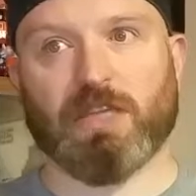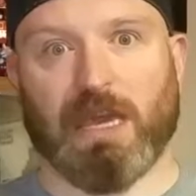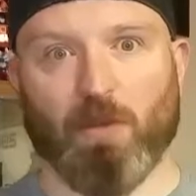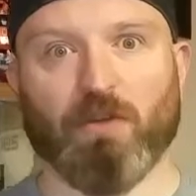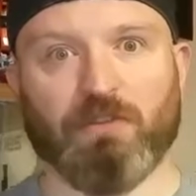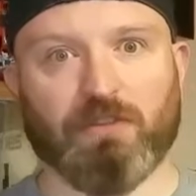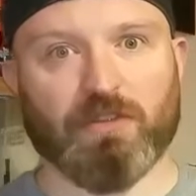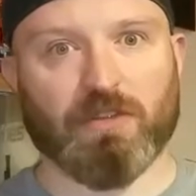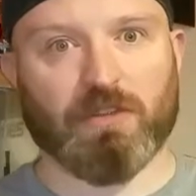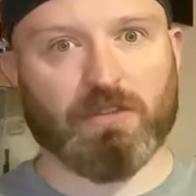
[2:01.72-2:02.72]
came off
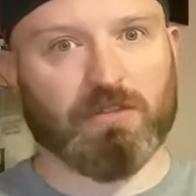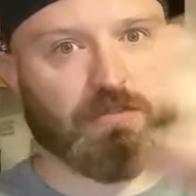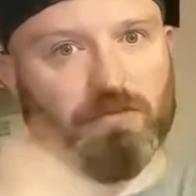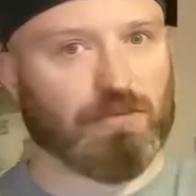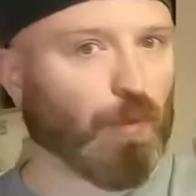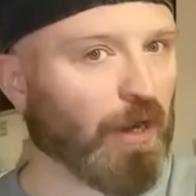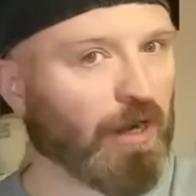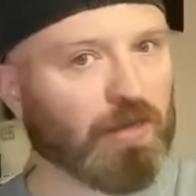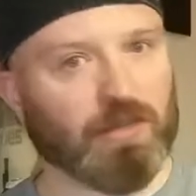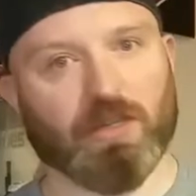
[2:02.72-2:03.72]

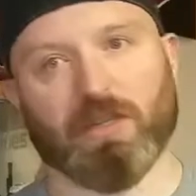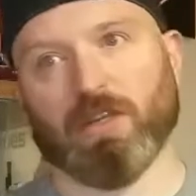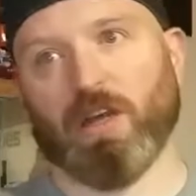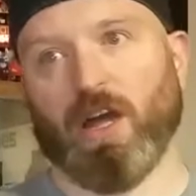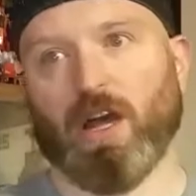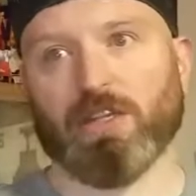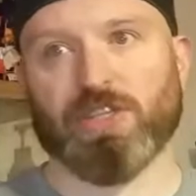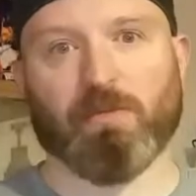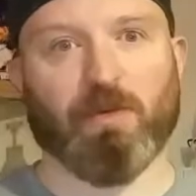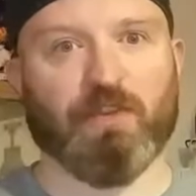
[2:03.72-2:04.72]
Twitter,
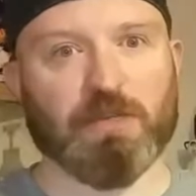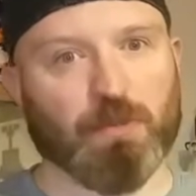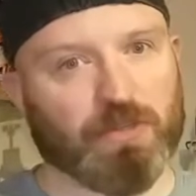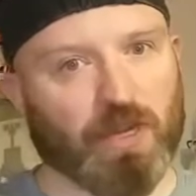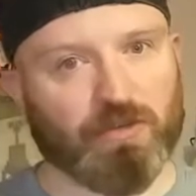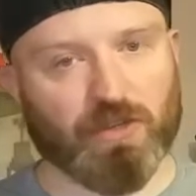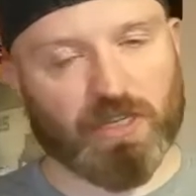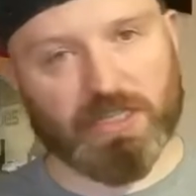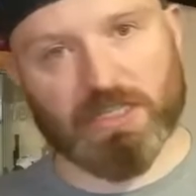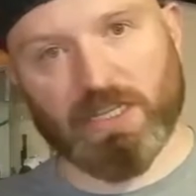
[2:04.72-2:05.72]
shut my Facebook down so I
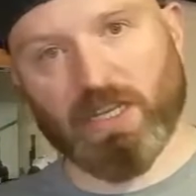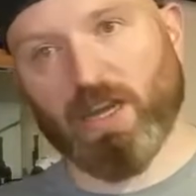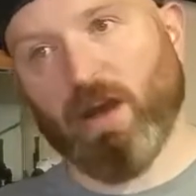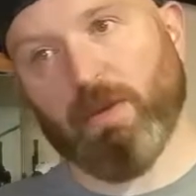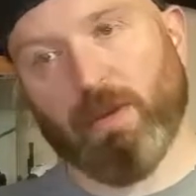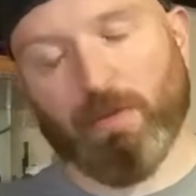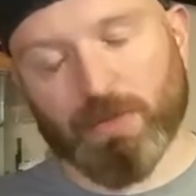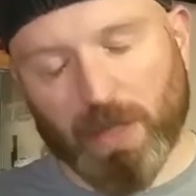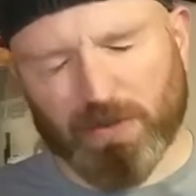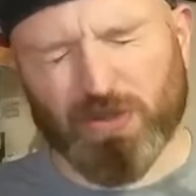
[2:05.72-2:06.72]
didn't see it.
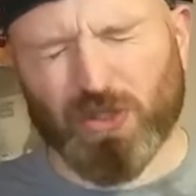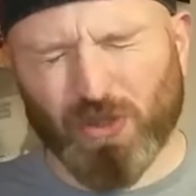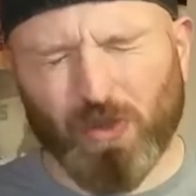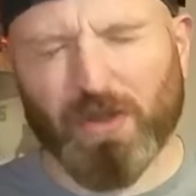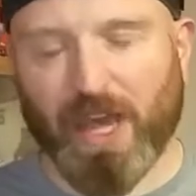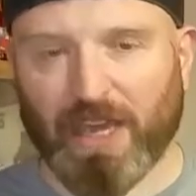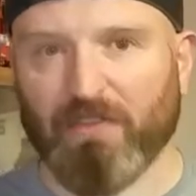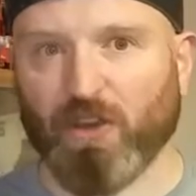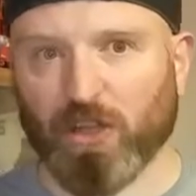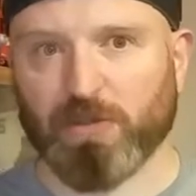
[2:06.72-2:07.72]
It was so
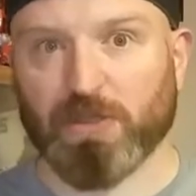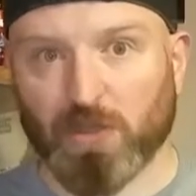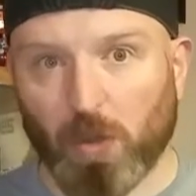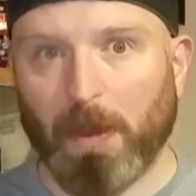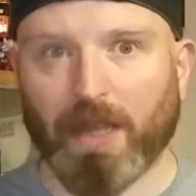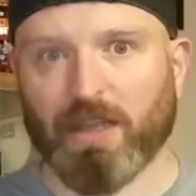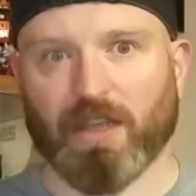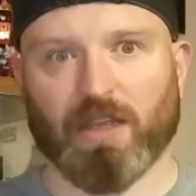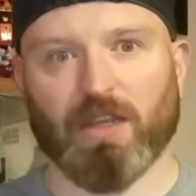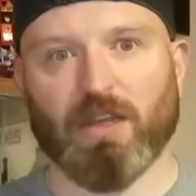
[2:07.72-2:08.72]
negative, it got to me so
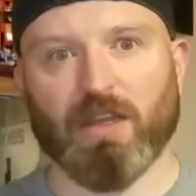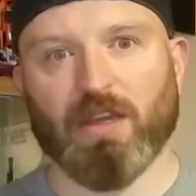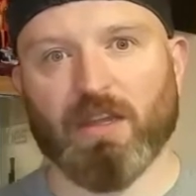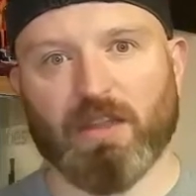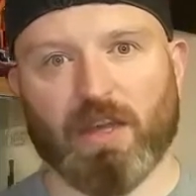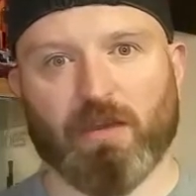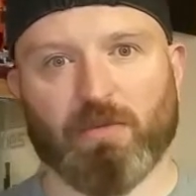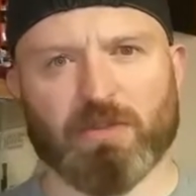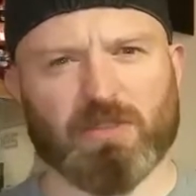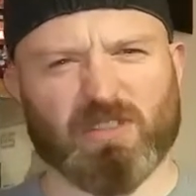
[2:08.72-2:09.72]
badly that it
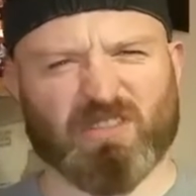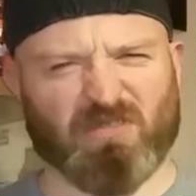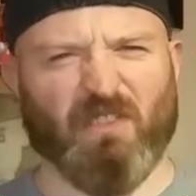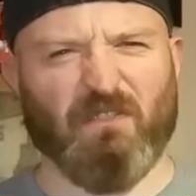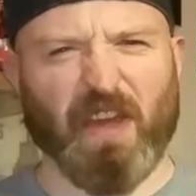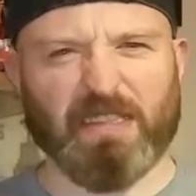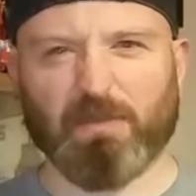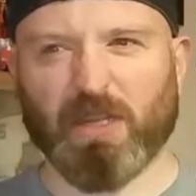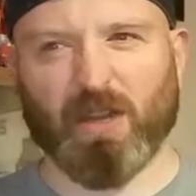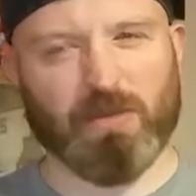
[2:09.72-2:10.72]
was
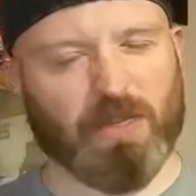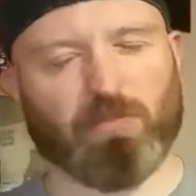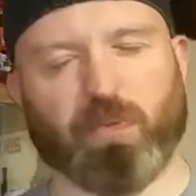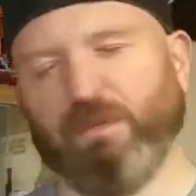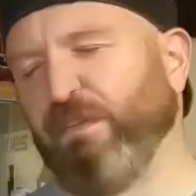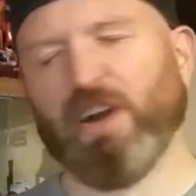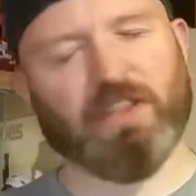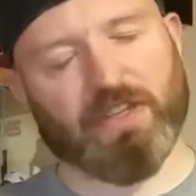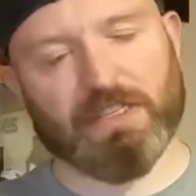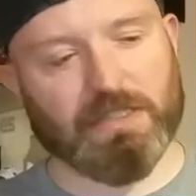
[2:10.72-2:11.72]
affecting me, and I was like,
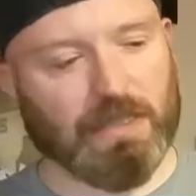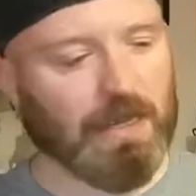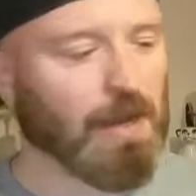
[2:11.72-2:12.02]
fuck this.